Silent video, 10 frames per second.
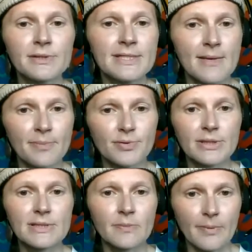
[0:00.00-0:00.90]

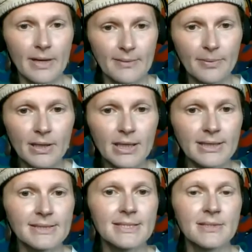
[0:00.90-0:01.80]
separated
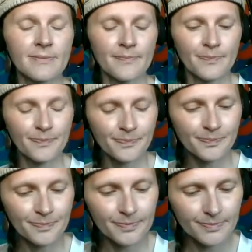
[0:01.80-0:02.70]
parts
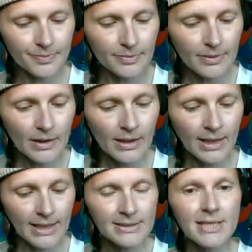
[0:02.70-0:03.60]

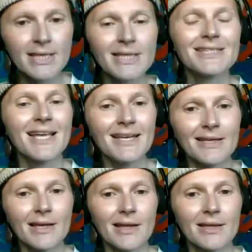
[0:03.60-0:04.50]
and
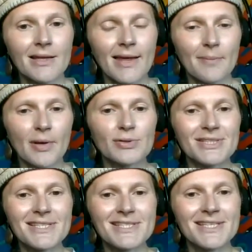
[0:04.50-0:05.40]
telling about
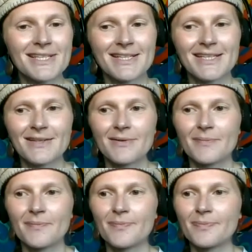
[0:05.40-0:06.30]
this
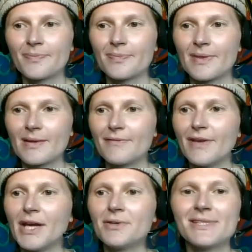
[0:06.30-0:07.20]

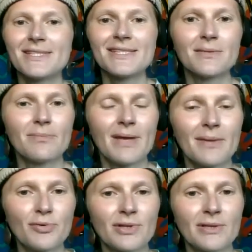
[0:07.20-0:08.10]
very distant
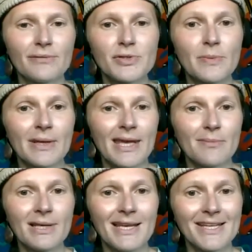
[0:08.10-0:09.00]
memory, which
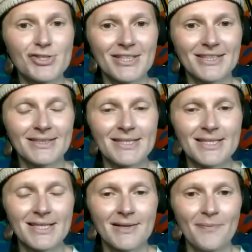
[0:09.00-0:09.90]
became a
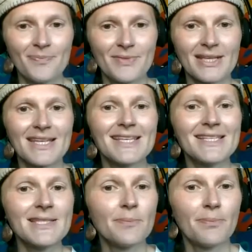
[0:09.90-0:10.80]
legend, that there
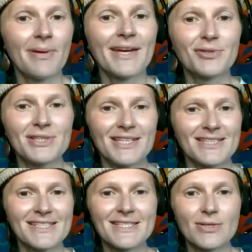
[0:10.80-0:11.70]
is a
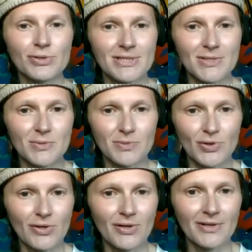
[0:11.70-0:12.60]
paradise on this human
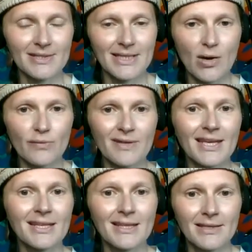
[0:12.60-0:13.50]
earth and how we
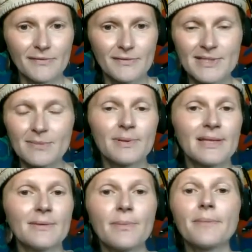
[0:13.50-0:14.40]
can live
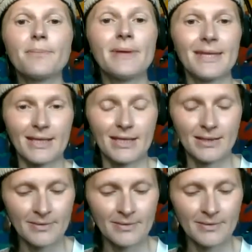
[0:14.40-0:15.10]
simply by being.